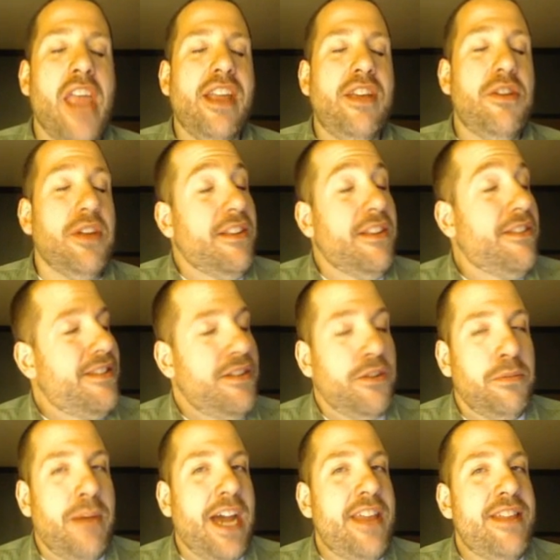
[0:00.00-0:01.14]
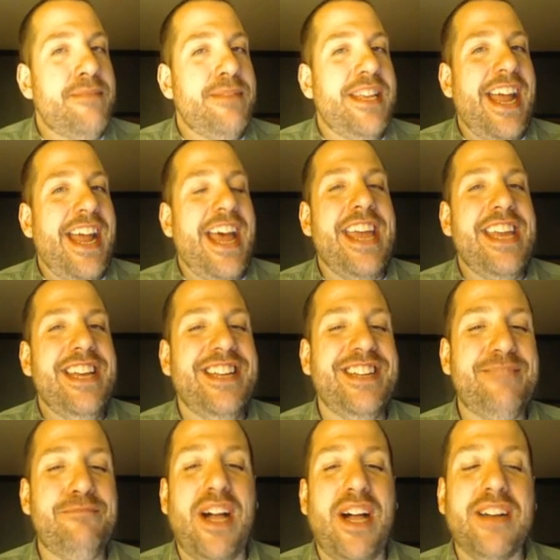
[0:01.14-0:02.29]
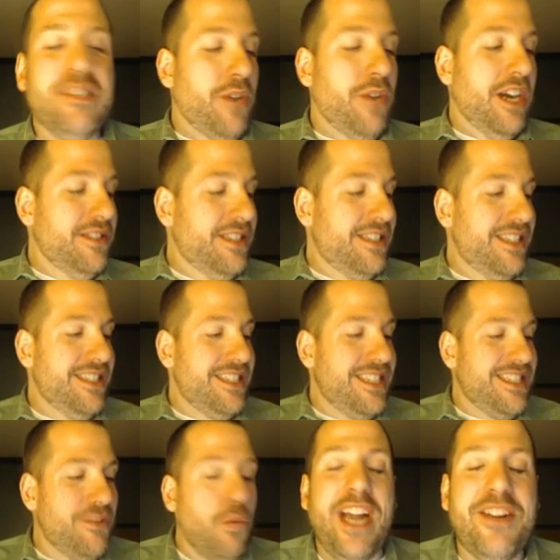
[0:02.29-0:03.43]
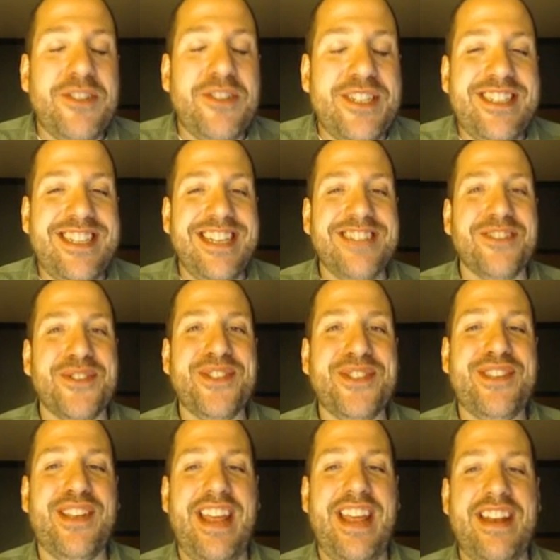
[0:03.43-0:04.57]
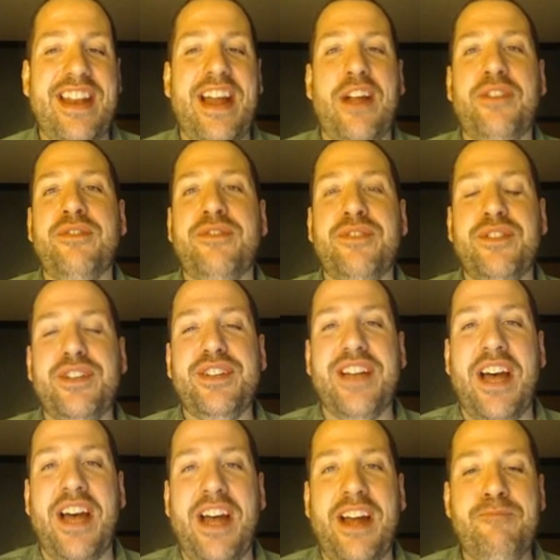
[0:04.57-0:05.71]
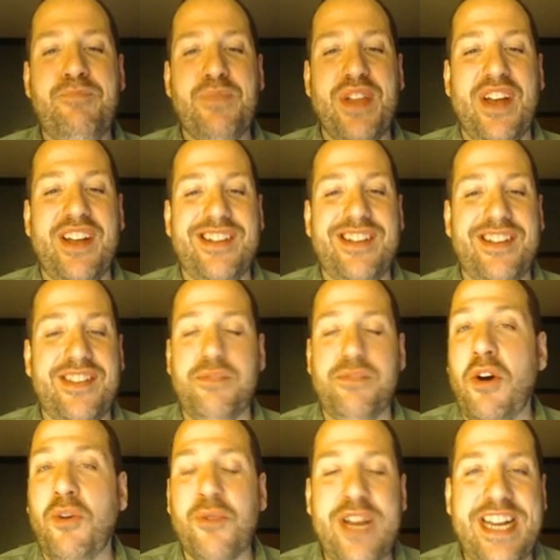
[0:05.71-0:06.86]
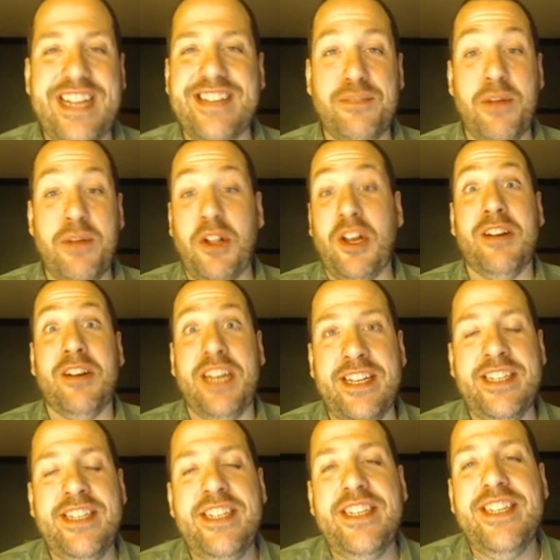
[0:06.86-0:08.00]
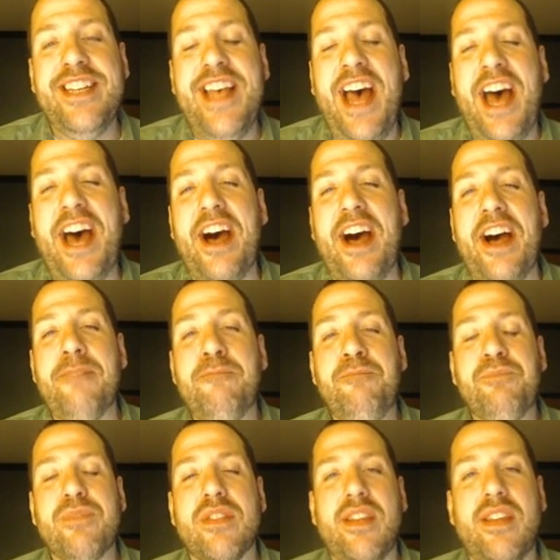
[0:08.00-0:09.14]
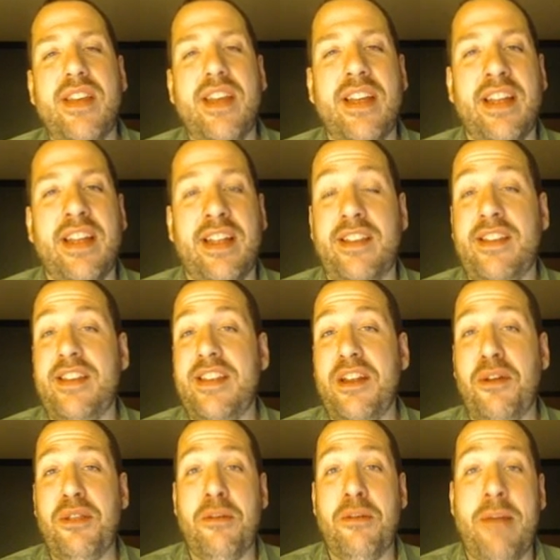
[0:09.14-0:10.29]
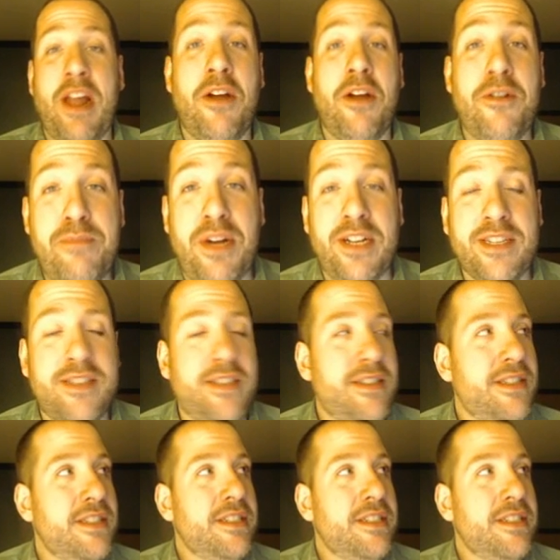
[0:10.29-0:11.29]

you can still buy them today, blocks wireless signals in and out of a small radius, small area. And, they're about $100.